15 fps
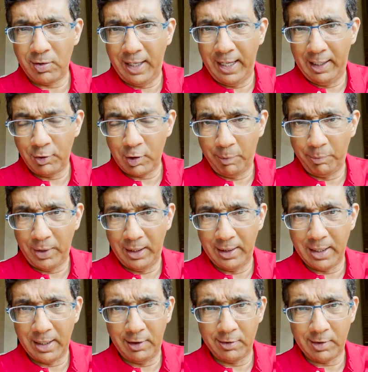saying something
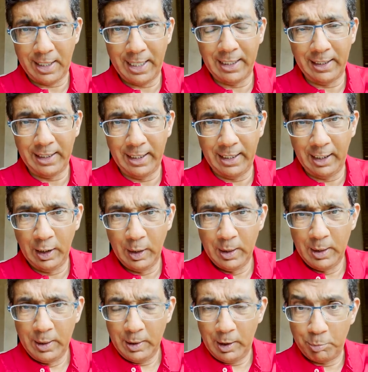that is highly
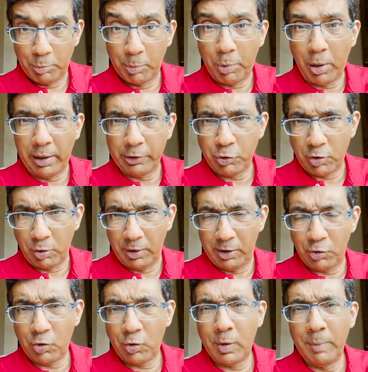uh,
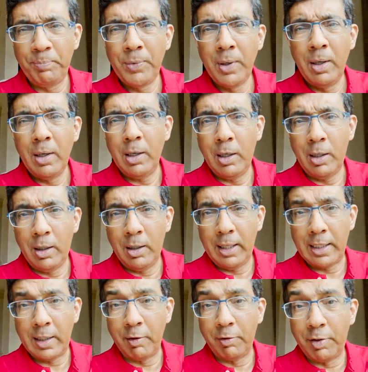preposterous, uh,
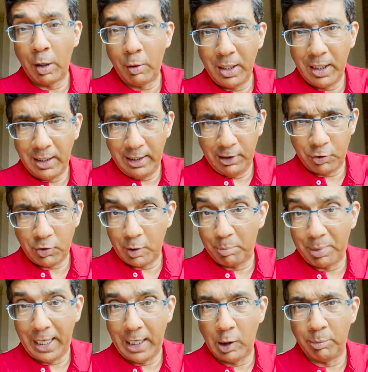at the very least
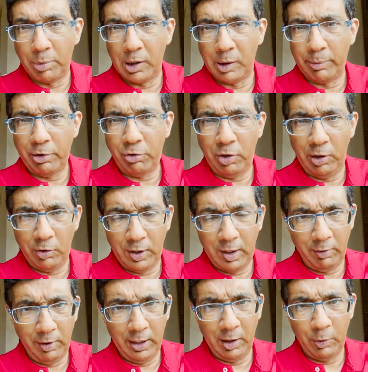debatable, but she's
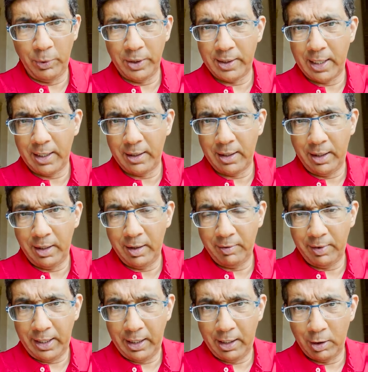giving it with that kind
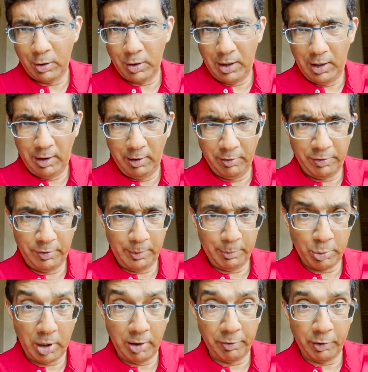of air of
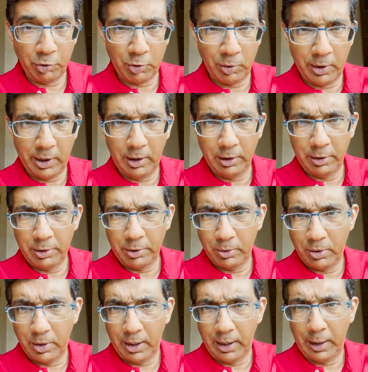professorial
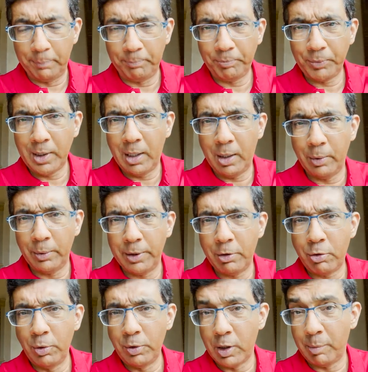authority. Now, the
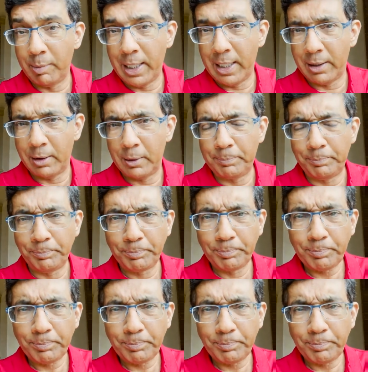truth of the matter